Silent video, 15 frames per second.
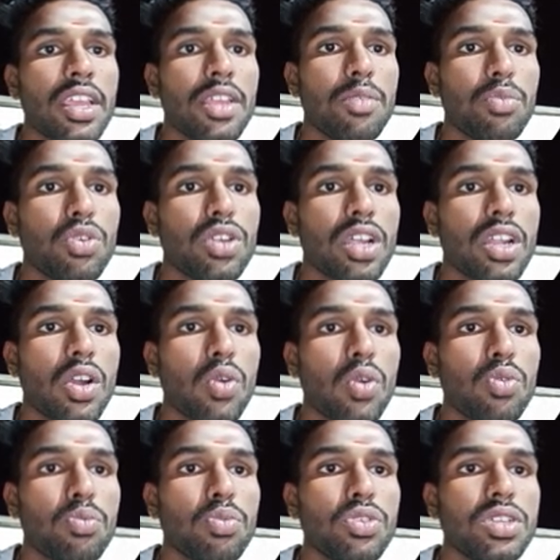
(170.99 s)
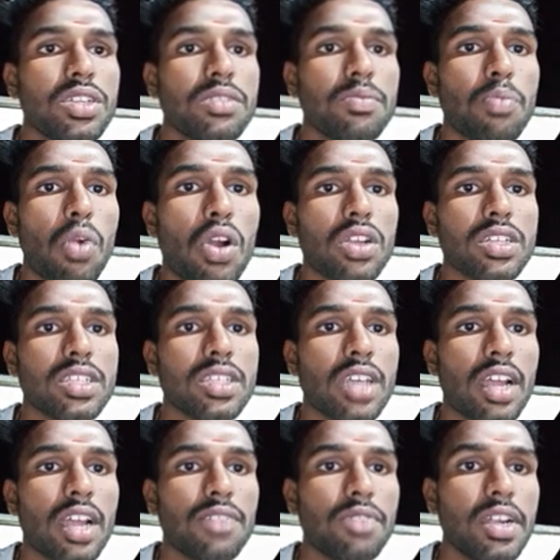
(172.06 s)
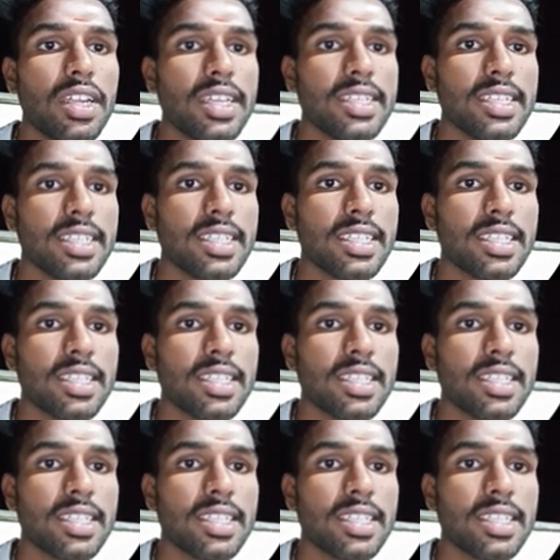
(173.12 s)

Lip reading: input and output ports. Advantages: